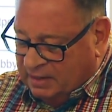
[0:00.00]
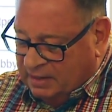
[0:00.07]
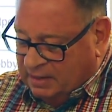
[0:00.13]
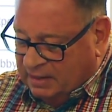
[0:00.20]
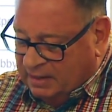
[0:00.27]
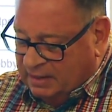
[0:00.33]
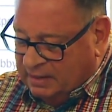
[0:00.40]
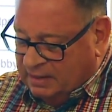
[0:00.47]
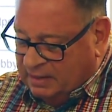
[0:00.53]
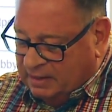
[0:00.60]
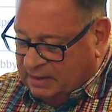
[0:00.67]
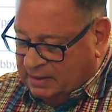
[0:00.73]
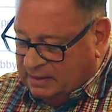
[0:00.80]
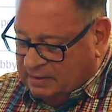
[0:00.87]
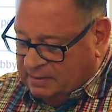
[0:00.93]
and
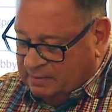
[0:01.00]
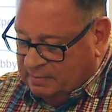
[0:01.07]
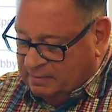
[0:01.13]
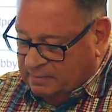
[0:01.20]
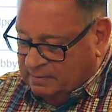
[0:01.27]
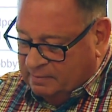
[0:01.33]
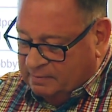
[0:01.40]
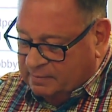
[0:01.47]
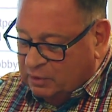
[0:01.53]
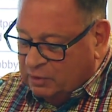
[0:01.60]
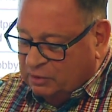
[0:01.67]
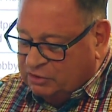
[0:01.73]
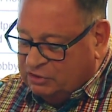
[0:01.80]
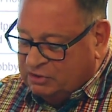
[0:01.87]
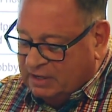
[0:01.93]

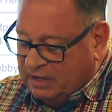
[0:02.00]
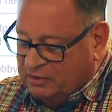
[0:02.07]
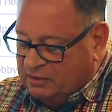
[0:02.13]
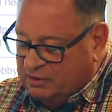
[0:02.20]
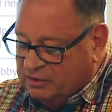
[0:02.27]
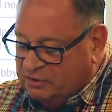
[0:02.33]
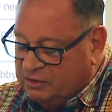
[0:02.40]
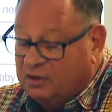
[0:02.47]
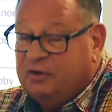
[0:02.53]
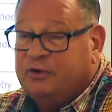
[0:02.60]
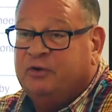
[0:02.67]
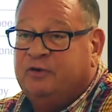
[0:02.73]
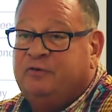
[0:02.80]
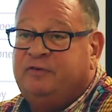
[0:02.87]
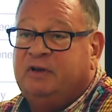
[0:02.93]
most entered
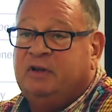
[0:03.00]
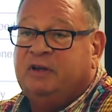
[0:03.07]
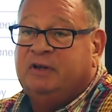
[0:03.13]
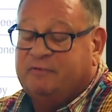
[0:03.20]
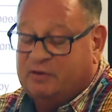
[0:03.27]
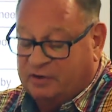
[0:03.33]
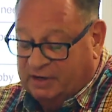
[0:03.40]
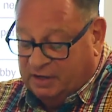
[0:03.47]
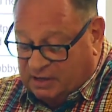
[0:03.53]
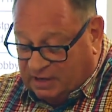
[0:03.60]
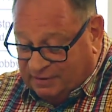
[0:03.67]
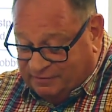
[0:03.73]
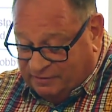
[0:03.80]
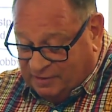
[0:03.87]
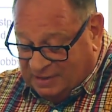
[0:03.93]
adulthood feeling very
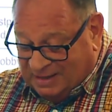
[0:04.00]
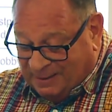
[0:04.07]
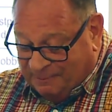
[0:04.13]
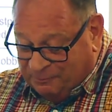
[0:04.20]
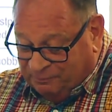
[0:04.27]
confident.